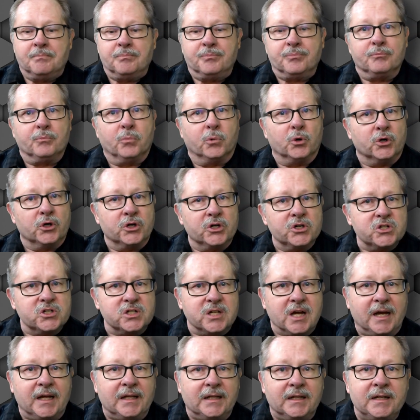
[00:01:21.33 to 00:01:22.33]
Border
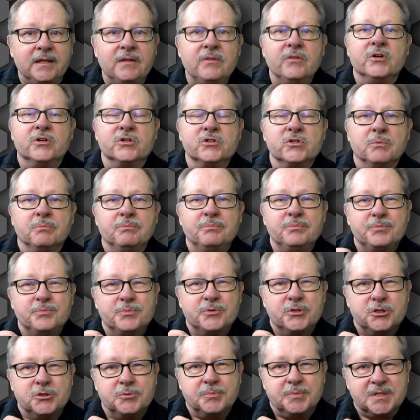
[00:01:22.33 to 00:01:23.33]
styling, there's a
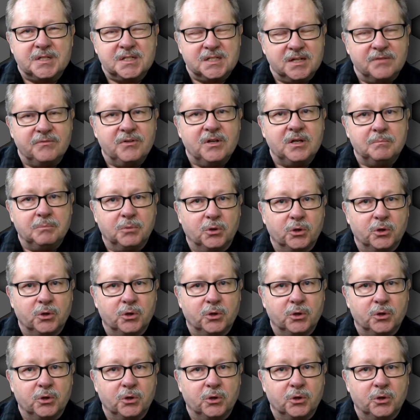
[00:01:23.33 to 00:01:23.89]
specific